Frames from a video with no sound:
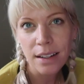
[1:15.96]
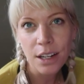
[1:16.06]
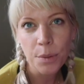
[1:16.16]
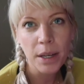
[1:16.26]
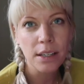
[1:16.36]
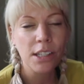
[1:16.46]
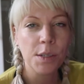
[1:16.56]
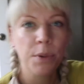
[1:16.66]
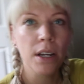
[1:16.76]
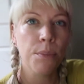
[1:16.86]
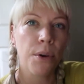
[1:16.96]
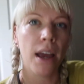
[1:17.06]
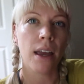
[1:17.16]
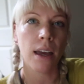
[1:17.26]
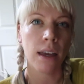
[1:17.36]
a little bit, Spring
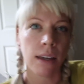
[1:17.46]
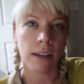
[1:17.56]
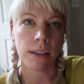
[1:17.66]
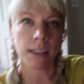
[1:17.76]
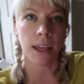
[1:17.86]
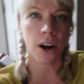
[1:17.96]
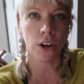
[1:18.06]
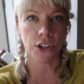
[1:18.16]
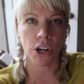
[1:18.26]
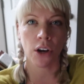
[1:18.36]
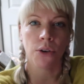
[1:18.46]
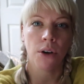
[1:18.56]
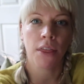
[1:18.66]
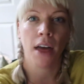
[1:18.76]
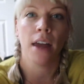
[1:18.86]
Break is an art
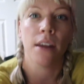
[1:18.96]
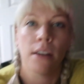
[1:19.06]
show that